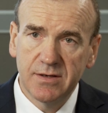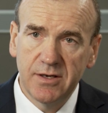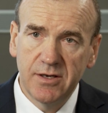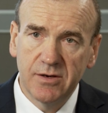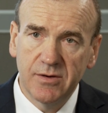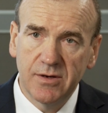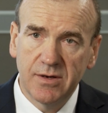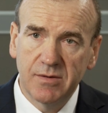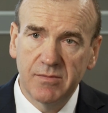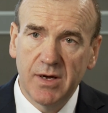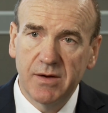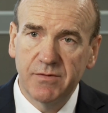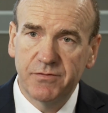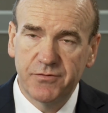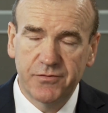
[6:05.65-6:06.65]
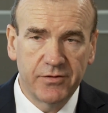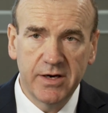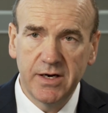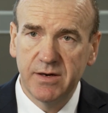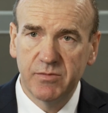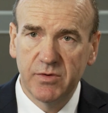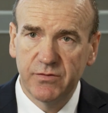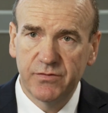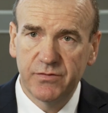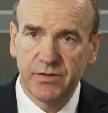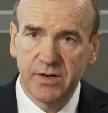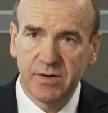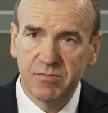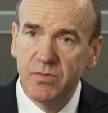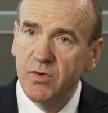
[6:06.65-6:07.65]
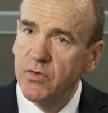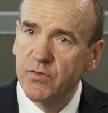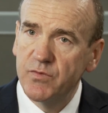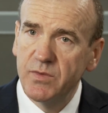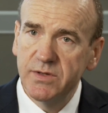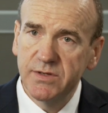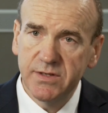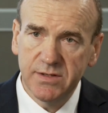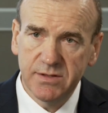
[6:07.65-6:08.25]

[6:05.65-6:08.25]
you know, freedom of movement.